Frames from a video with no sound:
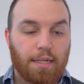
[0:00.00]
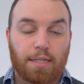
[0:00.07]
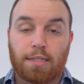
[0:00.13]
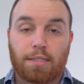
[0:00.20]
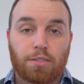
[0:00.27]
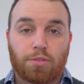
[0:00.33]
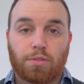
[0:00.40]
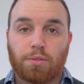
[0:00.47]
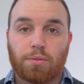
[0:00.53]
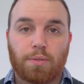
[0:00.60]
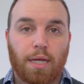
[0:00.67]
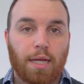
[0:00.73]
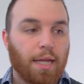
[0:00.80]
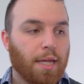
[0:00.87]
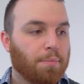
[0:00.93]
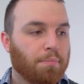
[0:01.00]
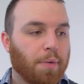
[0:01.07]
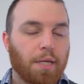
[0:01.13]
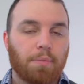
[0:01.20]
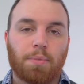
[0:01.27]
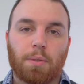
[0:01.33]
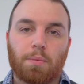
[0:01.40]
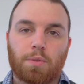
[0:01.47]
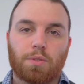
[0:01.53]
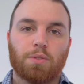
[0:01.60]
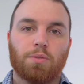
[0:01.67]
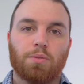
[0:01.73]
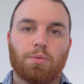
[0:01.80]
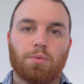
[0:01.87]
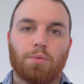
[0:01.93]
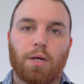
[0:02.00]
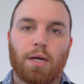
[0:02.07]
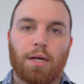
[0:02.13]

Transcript: And it is true that it might be able to